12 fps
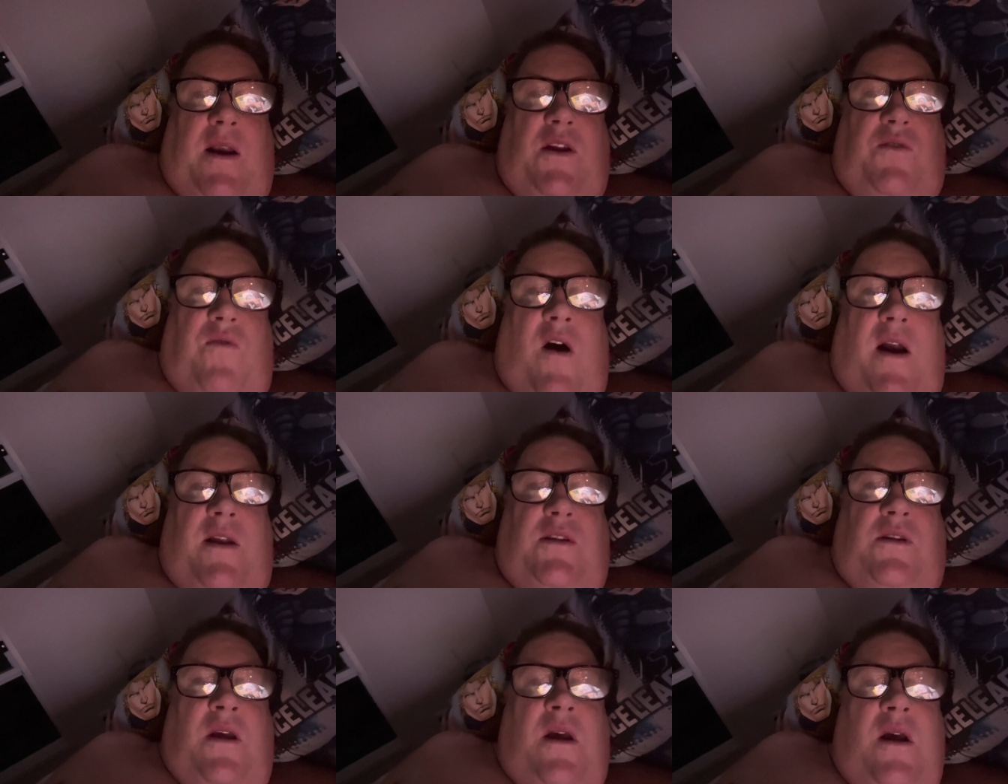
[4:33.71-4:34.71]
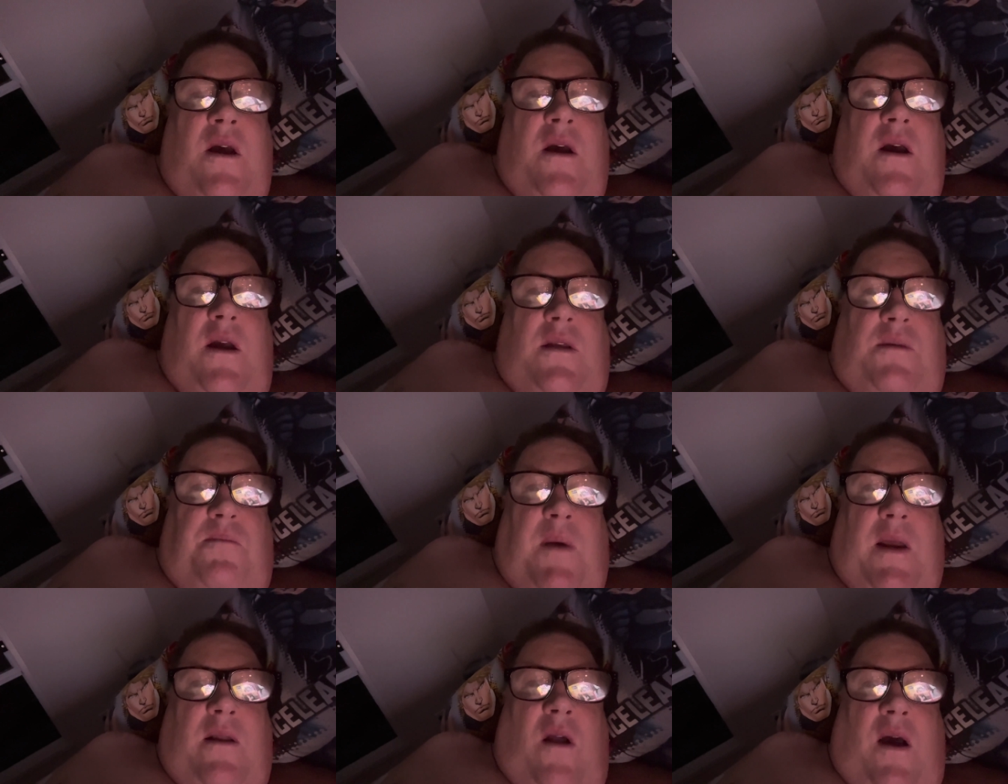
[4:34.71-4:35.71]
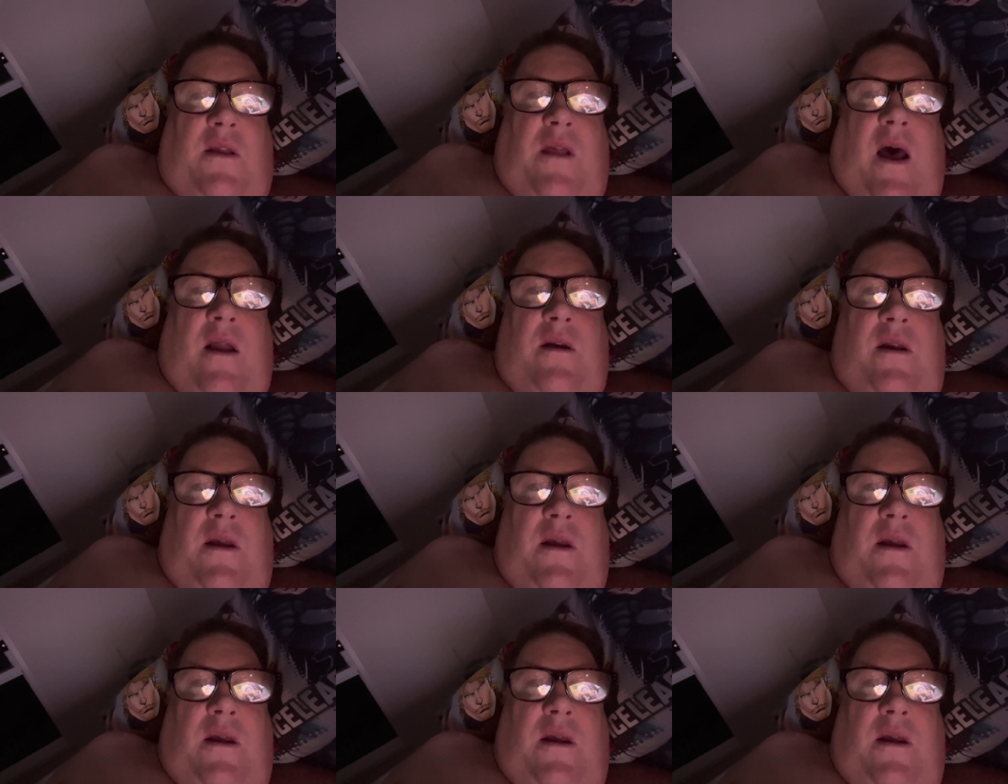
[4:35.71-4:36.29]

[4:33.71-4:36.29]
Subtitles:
And he's right. It's been like that.